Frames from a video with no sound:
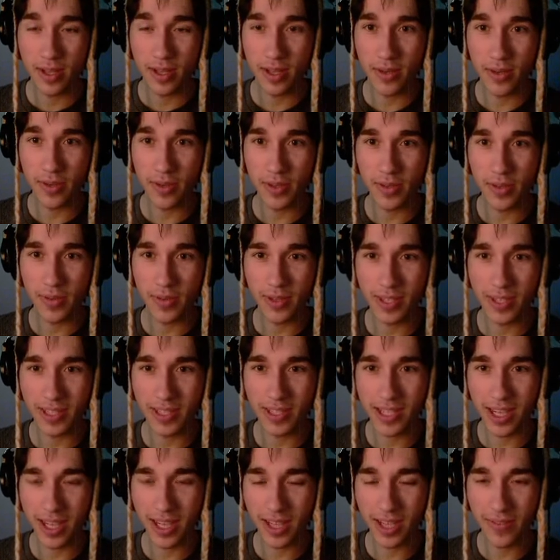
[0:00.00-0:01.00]
wonder what the
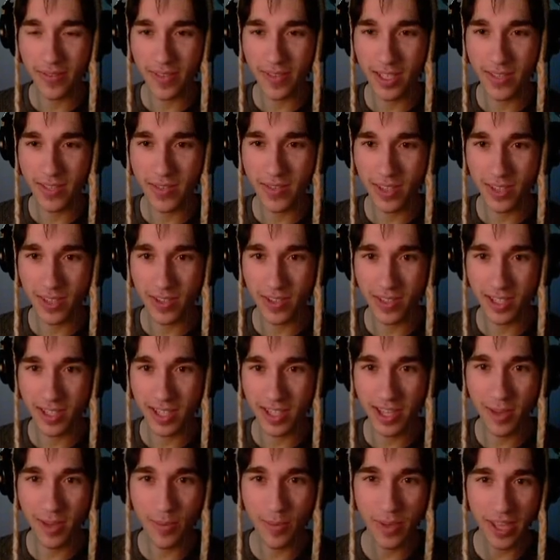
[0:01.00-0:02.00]
title of this video is
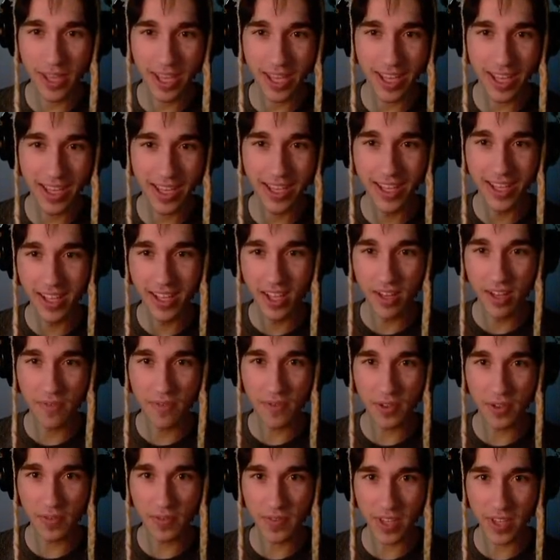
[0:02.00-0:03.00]
gonna be.
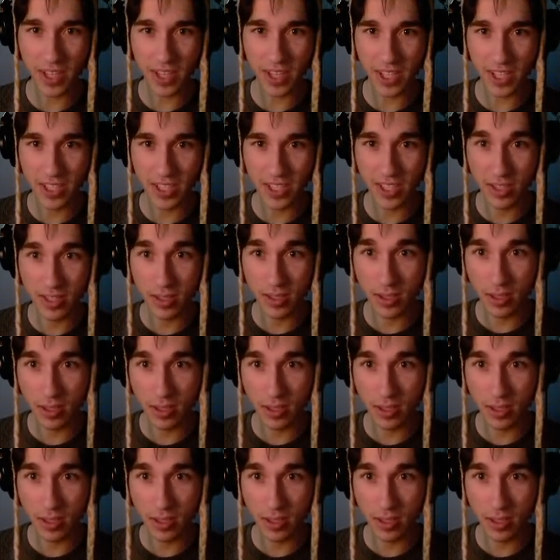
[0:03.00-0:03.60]
Foot fetish.